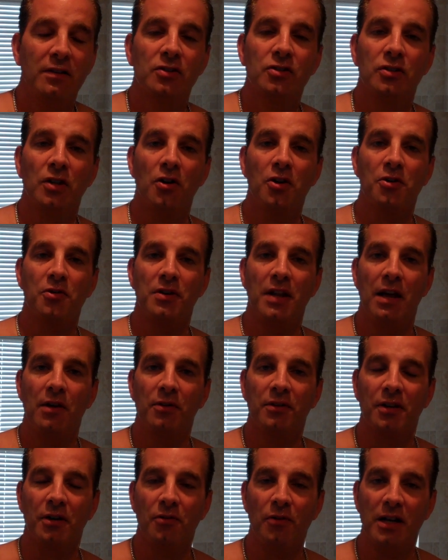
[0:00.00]
Start your day
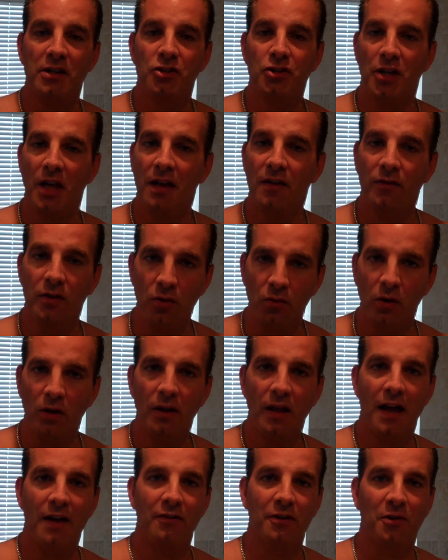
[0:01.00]
with a great shave, you will
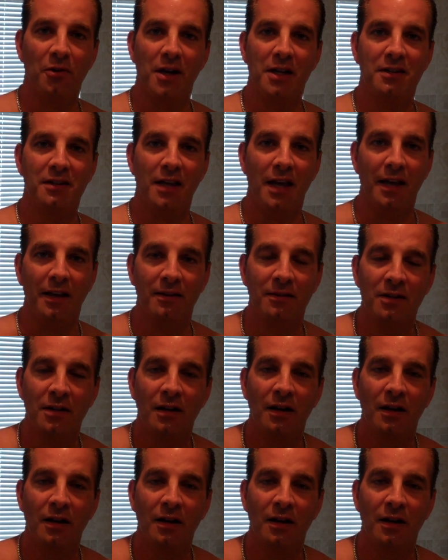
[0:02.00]
have a great day.